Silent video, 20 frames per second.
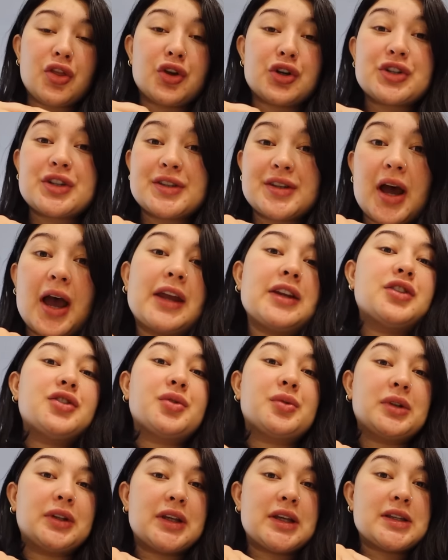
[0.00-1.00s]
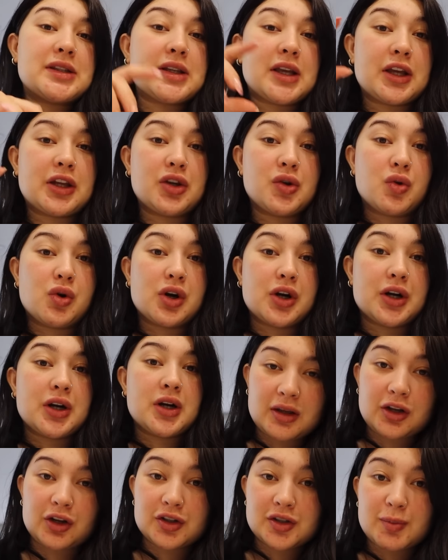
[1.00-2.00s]
They're designed to release in your
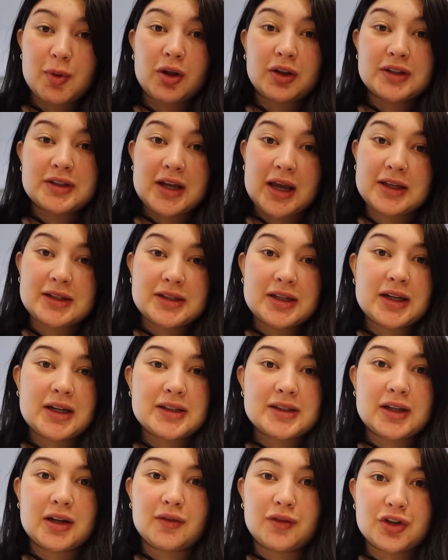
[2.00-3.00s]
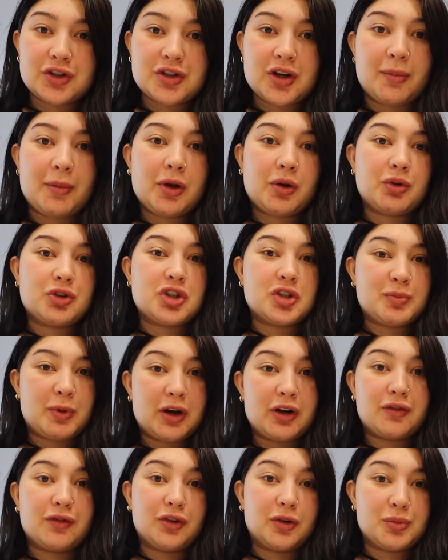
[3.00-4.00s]
small intestine instead of your stomach, which is
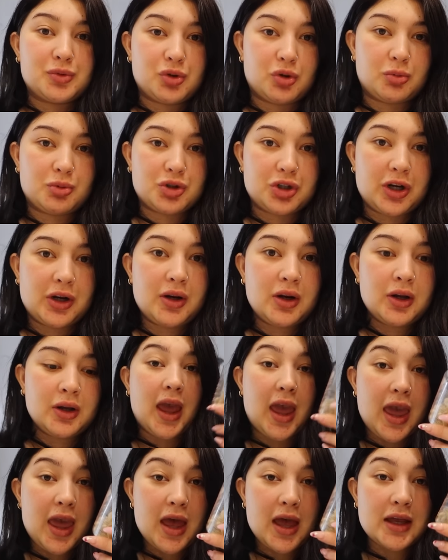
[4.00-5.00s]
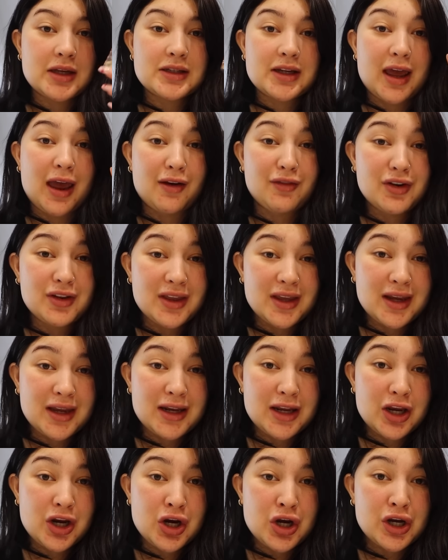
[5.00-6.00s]
better for absorption. And everything in
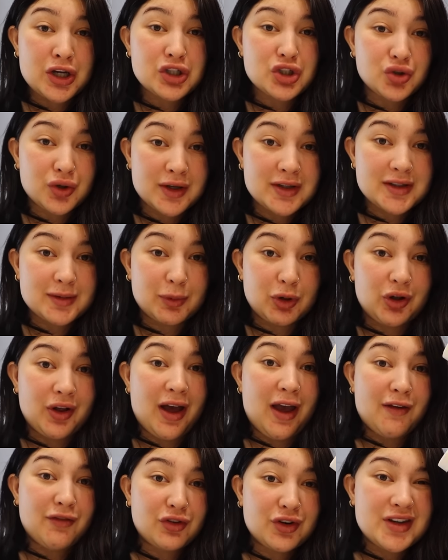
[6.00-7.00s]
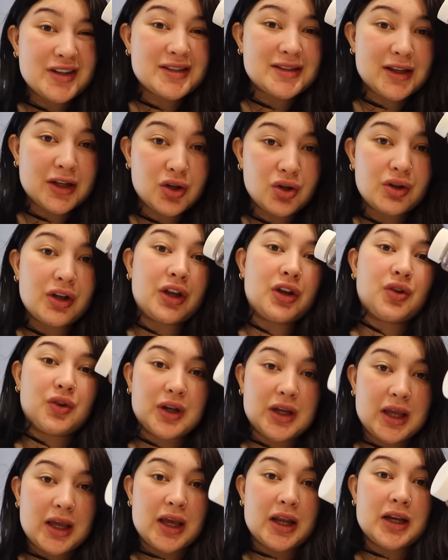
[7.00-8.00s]
here is traceable. Every single
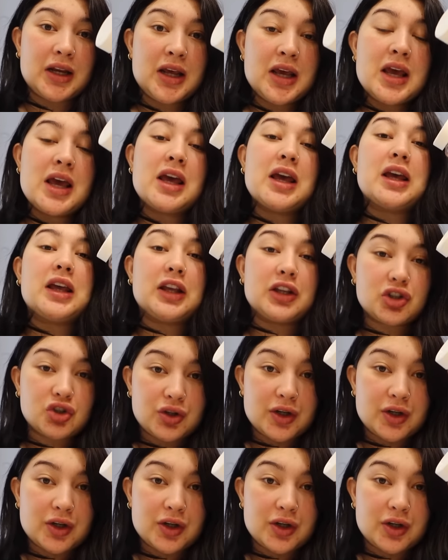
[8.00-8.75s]
ingredient is